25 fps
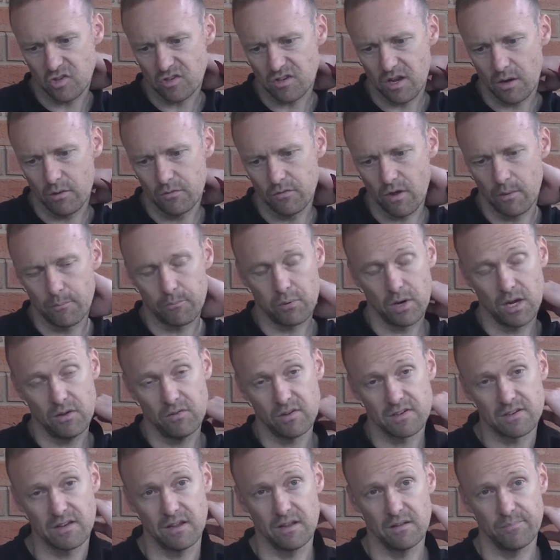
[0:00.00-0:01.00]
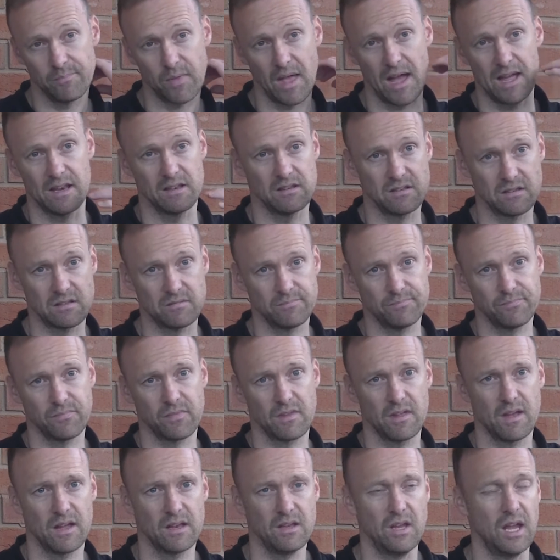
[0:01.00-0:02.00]
just like we've done previously, and
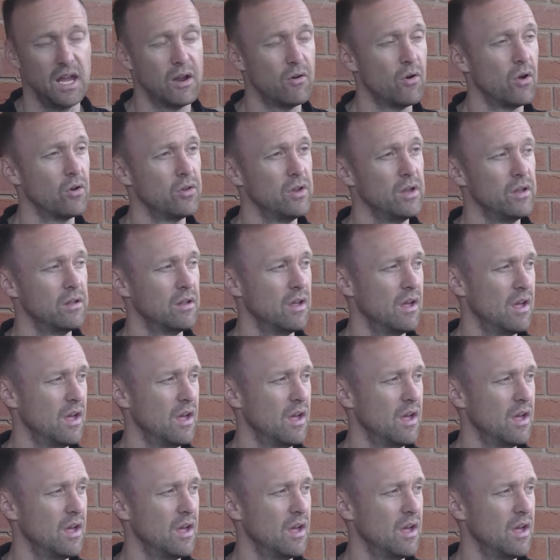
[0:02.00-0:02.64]
year on